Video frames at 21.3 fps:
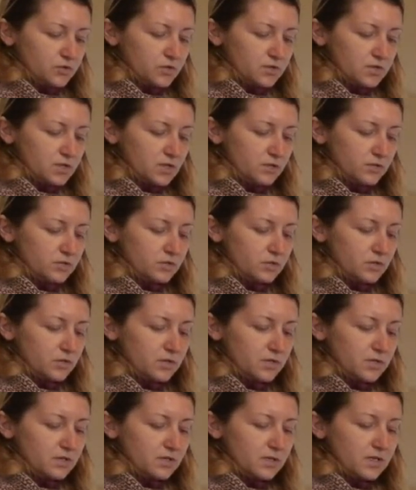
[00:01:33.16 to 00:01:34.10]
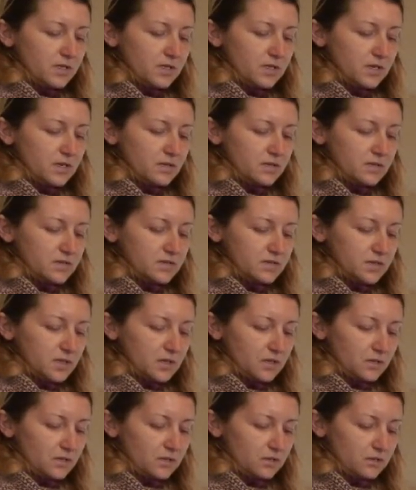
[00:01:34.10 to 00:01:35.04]
still do not yet clearly
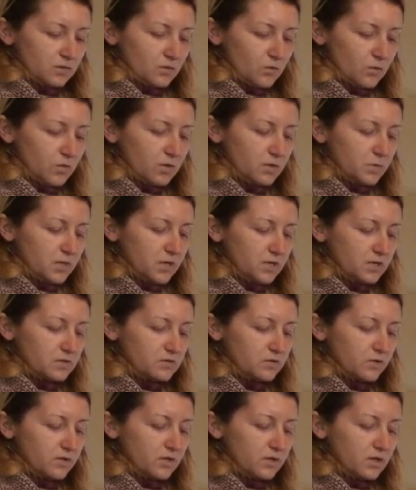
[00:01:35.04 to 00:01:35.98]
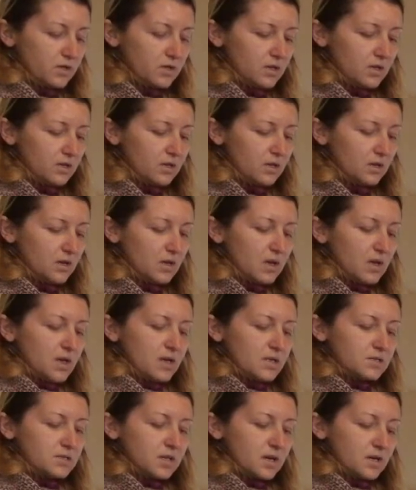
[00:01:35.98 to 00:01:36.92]
understand, only because your thinking
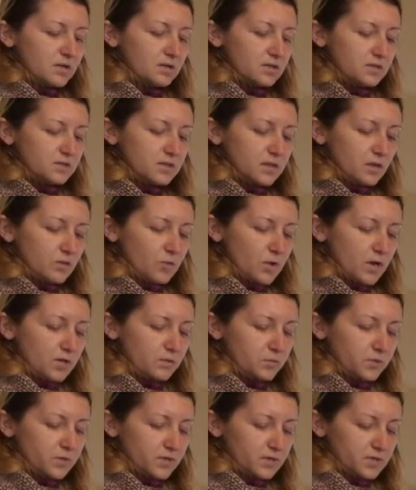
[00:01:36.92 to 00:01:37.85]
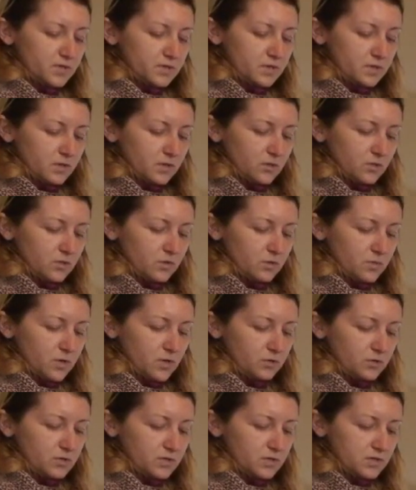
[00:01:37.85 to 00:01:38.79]
scatters like wild birds and your
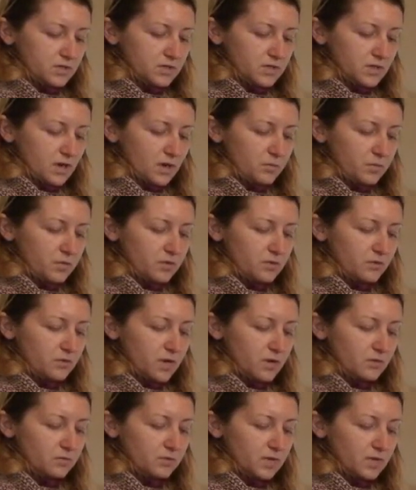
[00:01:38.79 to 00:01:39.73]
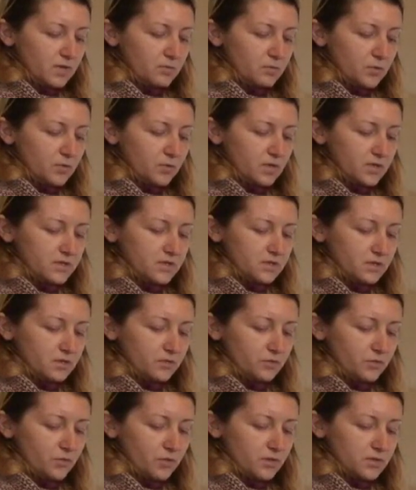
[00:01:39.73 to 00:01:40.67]
emotions scamper around like monkeys in
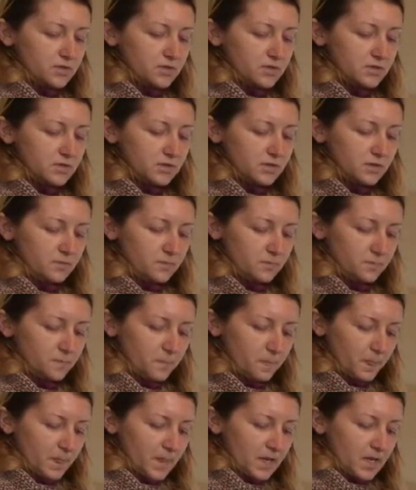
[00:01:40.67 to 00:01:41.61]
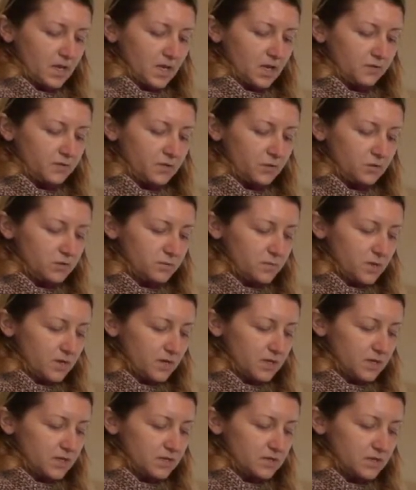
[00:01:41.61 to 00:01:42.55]
the forest. If those
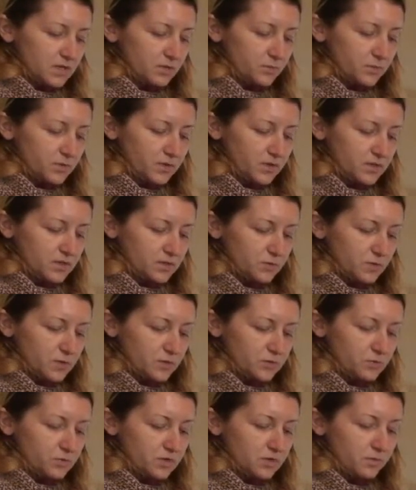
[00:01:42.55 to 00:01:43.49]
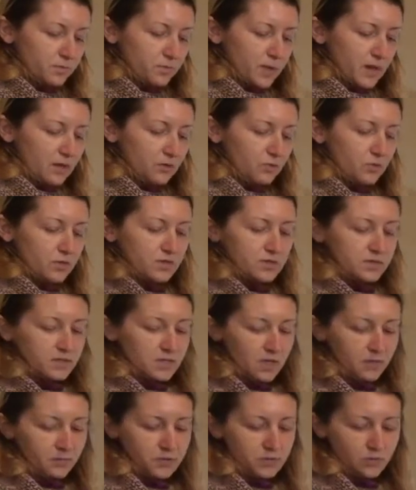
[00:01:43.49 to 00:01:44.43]
monkeys and birds once took the backward
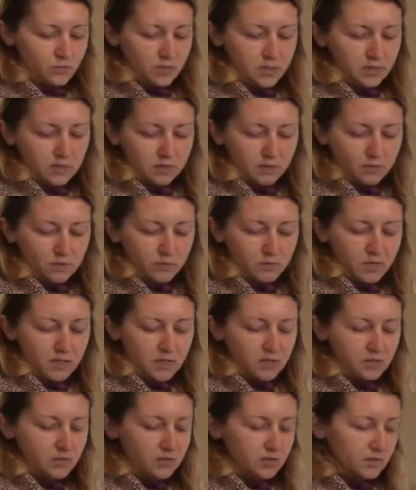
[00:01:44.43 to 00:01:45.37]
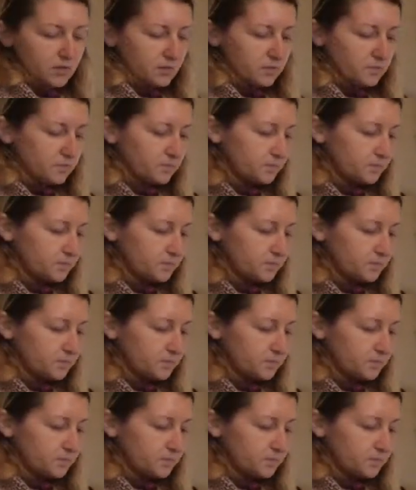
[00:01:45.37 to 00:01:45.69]
step to inner illumination,